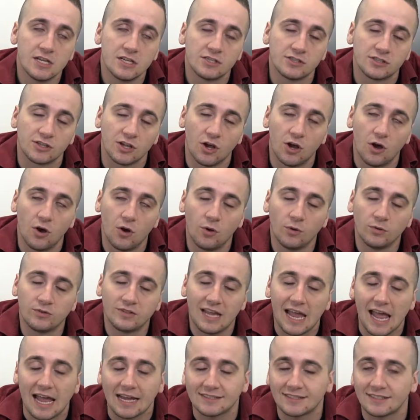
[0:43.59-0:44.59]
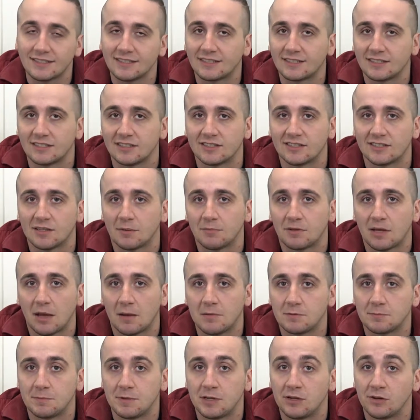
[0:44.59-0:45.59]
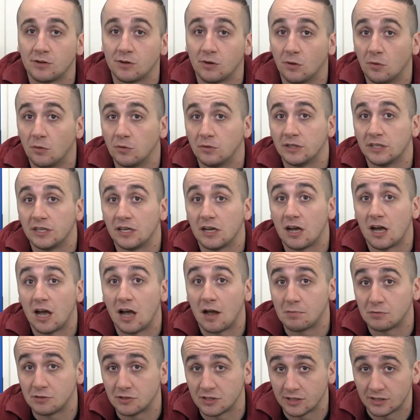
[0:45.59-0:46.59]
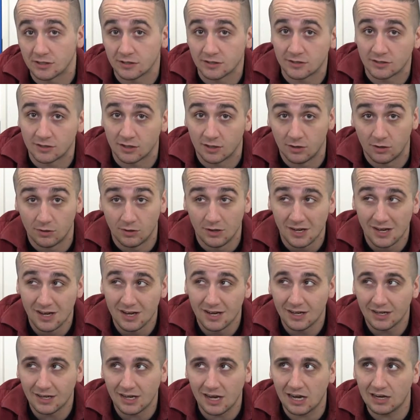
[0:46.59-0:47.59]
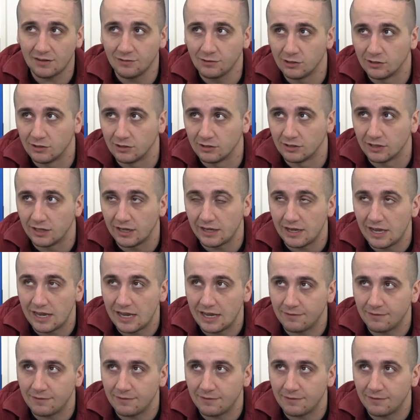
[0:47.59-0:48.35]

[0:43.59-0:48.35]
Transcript: So taxis can sometimes be your only option. So kind of a little,